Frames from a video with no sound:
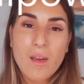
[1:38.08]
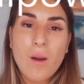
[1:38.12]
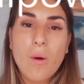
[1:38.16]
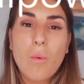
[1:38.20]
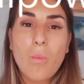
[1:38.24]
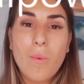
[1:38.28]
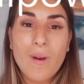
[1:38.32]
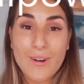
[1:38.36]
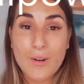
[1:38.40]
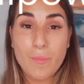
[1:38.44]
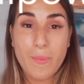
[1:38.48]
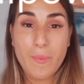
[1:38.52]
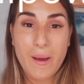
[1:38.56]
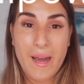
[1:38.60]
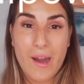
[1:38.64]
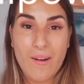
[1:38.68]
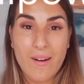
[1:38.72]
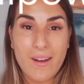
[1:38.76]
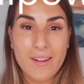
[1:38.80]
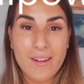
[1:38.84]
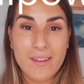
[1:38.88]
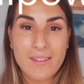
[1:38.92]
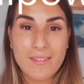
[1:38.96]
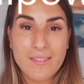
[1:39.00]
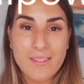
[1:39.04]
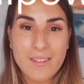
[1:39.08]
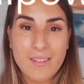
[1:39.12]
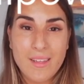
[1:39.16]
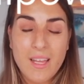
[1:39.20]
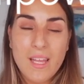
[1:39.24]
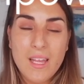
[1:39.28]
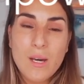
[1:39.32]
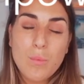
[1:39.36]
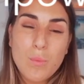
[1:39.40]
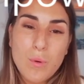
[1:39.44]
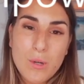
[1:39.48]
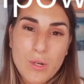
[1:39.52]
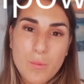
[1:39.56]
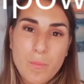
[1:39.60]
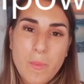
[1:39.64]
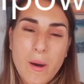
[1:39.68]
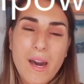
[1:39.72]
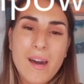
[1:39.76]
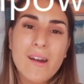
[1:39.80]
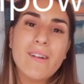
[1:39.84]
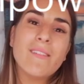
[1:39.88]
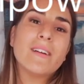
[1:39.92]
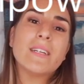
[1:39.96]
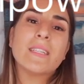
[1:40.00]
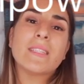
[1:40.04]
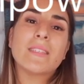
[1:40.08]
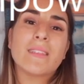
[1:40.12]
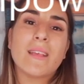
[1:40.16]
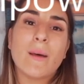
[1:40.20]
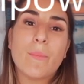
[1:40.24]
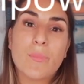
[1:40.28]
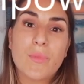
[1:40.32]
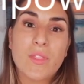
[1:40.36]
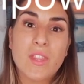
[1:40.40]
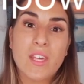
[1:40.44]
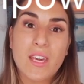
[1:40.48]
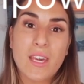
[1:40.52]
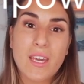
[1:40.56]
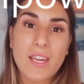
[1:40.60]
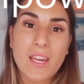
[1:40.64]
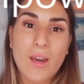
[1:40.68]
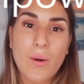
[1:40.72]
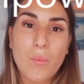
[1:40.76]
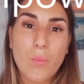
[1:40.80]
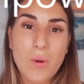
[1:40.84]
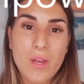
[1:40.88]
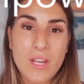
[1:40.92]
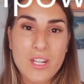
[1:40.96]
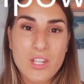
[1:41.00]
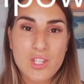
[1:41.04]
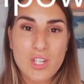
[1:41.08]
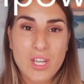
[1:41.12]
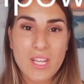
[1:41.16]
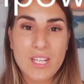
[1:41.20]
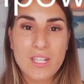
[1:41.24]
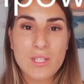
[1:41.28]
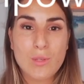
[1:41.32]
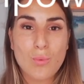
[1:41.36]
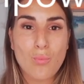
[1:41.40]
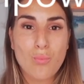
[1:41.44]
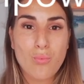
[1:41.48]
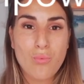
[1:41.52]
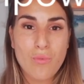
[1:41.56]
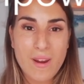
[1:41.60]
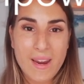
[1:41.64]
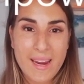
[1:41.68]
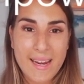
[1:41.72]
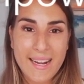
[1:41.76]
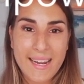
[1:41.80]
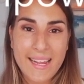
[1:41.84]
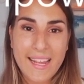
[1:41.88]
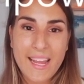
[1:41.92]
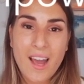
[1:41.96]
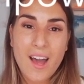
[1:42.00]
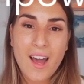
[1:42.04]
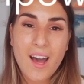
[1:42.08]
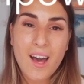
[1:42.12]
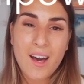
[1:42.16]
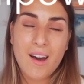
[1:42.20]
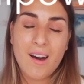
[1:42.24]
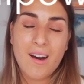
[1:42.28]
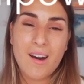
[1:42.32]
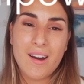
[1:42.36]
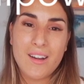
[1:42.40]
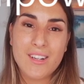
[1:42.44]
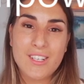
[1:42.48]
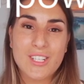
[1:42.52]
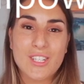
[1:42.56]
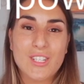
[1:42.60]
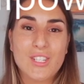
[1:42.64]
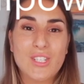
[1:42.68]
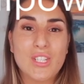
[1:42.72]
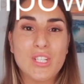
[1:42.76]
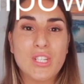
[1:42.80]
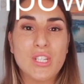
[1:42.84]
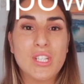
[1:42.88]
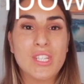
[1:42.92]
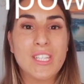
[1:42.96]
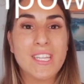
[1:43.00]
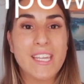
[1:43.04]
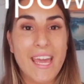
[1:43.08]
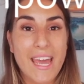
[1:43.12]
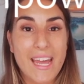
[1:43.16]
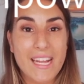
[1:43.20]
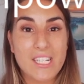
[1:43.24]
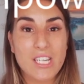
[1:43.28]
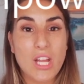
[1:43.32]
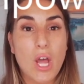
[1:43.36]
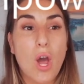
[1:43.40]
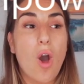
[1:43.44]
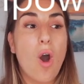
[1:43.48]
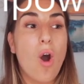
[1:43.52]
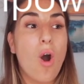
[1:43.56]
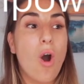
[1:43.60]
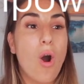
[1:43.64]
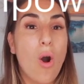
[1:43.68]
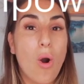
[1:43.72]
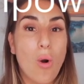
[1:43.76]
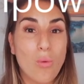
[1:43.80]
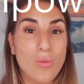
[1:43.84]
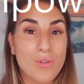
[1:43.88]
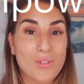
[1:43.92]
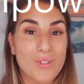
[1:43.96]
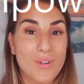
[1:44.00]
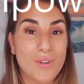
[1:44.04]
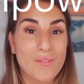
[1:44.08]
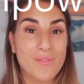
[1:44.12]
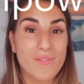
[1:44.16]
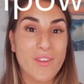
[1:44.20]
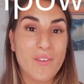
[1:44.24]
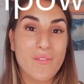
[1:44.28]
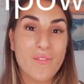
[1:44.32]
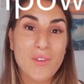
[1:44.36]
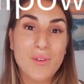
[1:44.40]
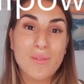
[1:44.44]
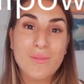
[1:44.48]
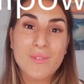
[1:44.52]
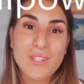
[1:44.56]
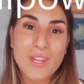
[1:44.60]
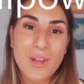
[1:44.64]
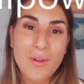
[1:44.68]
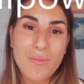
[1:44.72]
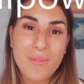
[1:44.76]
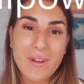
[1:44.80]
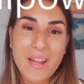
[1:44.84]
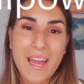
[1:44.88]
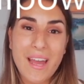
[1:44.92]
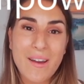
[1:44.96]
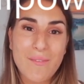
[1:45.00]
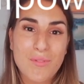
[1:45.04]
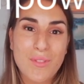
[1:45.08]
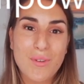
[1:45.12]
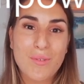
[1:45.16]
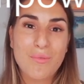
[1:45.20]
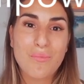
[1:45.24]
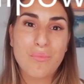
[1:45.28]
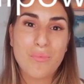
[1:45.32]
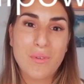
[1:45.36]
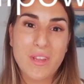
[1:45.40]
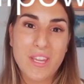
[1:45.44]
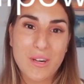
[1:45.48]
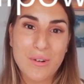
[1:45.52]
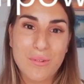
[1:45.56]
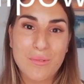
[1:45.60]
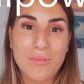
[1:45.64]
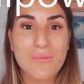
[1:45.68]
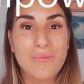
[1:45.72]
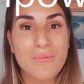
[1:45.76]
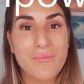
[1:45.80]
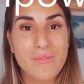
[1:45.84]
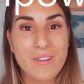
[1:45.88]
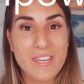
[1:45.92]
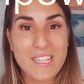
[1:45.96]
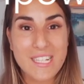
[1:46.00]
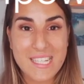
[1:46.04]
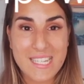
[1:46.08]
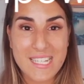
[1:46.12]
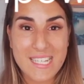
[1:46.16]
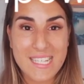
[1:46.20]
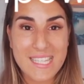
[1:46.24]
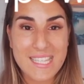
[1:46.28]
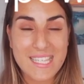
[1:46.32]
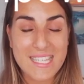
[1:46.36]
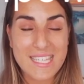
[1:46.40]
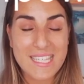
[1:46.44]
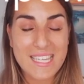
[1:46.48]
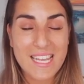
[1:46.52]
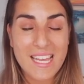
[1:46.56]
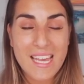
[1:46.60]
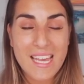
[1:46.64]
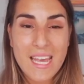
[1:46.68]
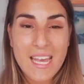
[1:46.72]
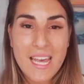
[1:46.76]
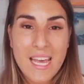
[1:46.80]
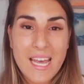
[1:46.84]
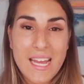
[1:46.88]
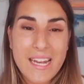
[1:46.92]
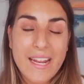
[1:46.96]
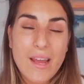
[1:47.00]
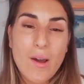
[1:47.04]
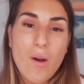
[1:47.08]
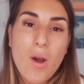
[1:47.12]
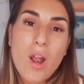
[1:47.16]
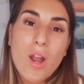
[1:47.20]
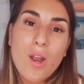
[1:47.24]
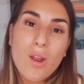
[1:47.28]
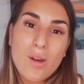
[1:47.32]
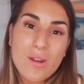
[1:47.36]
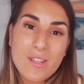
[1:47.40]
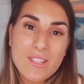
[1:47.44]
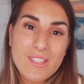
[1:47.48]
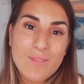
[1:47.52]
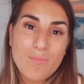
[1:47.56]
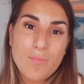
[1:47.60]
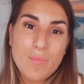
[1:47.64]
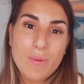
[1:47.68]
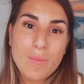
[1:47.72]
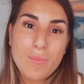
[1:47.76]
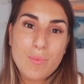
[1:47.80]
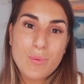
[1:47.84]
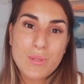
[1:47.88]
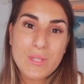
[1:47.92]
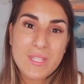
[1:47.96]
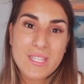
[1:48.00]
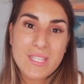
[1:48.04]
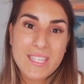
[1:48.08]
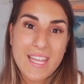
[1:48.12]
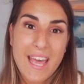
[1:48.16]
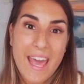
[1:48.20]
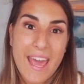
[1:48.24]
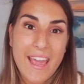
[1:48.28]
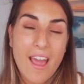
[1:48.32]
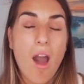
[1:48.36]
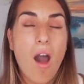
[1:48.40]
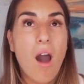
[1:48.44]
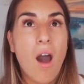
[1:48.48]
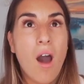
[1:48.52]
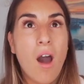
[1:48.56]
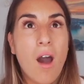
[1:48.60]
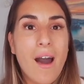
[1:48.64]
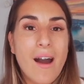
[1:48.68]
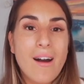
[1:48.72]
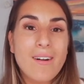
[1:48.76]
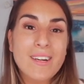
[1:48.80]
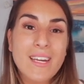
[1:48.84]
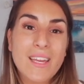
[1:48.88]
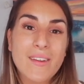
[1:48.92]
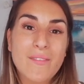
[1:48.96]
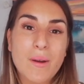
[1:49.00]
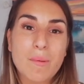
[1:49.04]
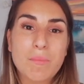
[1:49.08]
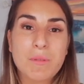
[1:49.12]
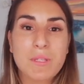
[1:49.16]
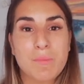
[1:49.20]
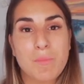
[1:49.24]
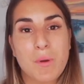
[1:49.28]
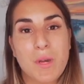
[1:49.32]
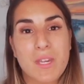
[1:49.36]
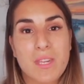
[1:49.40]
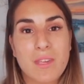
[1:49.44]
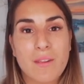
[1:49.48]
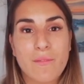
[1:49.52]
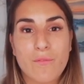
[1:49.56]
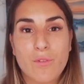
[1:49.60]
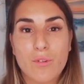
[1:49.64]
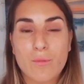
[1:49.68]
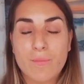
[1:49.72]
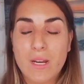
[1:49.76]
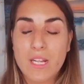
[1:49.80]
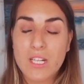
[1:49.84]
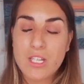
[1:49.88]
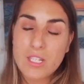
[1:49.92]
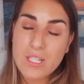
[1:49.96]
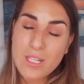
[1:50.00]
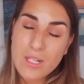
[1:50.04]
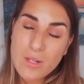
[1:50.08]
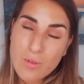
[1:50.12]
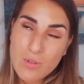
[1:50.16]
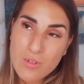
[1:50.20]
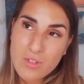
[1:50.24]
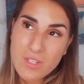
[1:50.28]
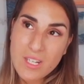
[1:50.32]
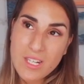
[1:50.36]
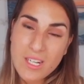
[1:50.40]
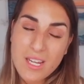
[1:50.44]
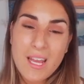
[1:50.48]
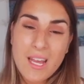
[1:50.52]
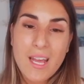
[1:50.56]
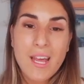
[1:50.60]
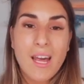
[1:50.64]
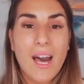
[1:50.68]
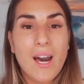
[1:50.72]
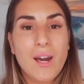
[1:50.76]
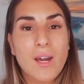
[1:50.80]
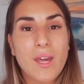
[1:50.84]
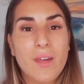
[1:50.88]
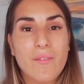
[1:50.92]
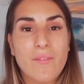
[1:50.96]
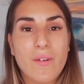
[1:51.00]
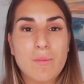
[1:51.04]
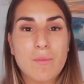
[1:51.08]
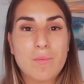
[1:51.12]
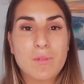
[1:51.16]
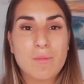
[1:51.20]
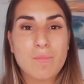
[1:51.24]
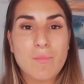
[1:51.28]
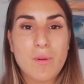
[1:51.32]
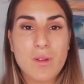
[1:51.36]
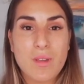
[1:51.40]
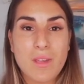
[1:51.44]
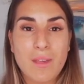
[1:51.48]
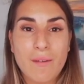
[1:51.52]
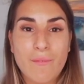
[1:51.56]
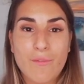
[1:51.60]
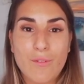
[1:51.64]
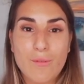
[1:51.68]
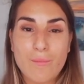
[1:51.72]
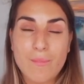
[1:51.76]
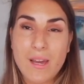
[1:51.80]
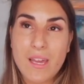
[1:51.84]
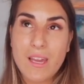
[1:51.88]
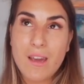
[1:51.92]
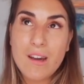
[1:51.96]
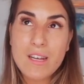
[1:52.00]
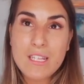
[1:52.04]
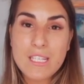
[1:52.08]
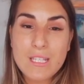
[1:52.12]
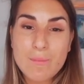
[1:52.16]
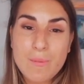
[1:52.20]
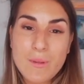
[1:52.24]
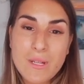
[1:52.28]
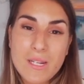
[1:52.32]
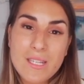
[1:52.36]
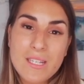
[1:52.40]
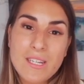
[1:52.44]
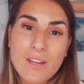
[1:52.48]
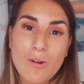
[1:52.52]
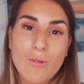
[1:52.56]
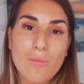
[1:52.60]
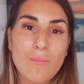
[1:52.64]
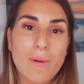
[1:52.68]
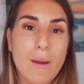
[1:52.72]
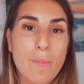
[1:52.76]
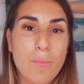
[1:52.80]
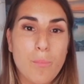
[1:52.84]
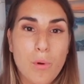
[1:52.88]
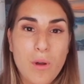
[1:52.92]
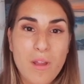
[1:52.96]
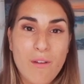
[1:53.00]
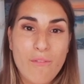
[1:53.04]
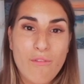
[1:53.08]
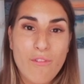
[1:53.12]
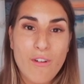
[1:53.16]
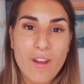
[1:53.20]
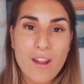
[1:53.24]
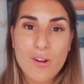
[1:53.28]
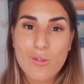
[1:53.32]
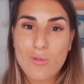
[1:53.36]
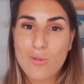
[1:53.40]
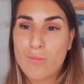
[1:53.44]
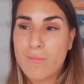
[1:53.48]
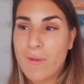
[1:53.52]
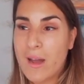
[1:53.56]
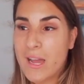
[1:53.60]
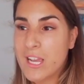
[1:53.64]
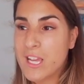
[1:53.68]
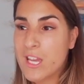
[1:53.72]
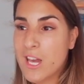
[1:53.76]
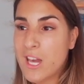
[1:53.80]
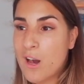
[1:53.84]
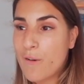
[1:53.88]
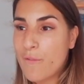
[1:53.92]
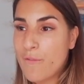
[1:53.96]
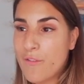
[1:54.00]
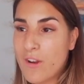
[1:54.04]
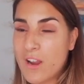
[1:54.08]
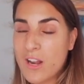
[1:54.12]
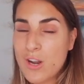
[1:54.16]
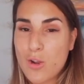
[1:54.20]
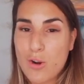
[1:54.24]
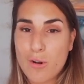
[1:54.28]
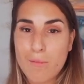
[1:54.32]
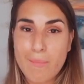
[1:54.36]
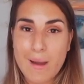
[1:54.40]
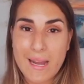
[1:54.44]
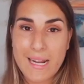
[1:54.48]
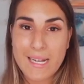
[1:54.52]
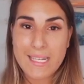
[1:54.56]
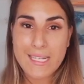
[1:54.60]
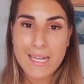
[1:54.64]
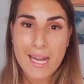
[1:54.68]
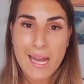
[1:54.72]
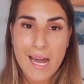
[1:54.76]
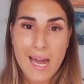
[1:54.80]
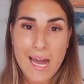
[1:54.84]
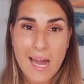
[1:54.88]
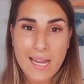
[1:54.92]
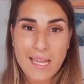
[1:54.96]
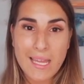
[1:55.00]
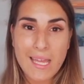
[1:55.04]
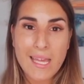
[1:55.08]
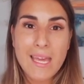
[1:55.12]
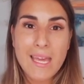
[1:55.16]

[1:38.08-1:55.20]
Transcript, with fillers: willpower. Willpower is something which is really hard to get hold of if you don't have the real reasons. Now, a lot of people say, oh, I'll give up smoking for my children, I'll give up smoking for my husband or my boyfriend or my girlfriend or my dog,